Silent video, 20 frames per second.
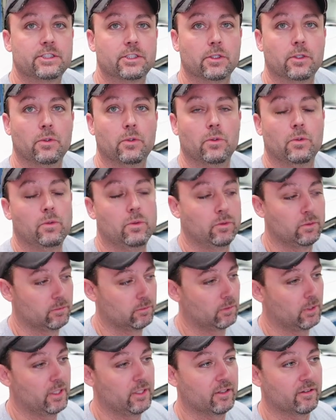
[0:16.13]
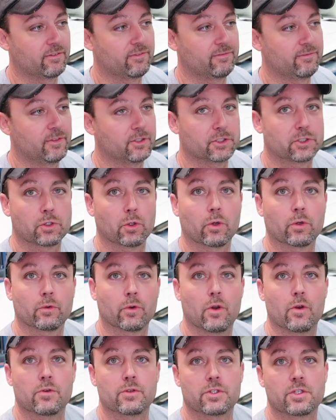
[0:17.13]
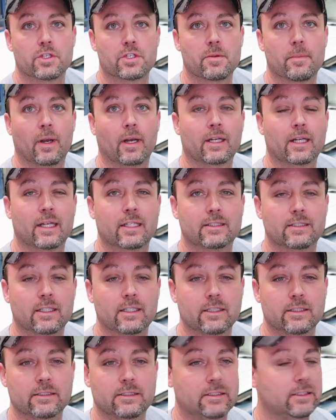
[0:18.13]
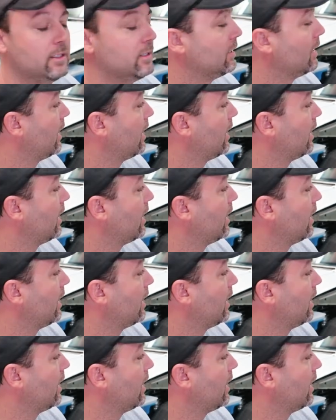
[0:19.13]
so in the short roads, just about got it done.